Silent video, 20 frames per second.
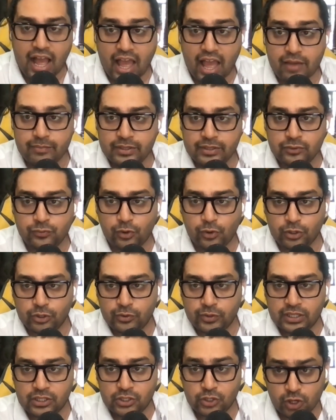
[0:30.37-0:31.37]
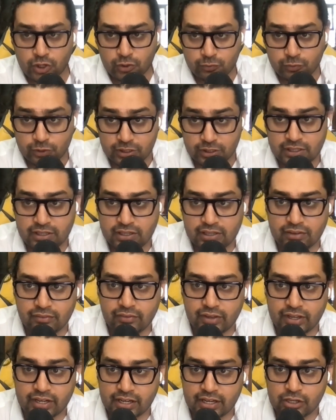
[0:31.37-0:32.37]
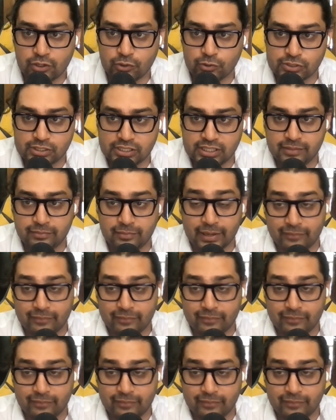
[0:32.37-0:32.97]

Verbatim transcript: I've been following your work very closely.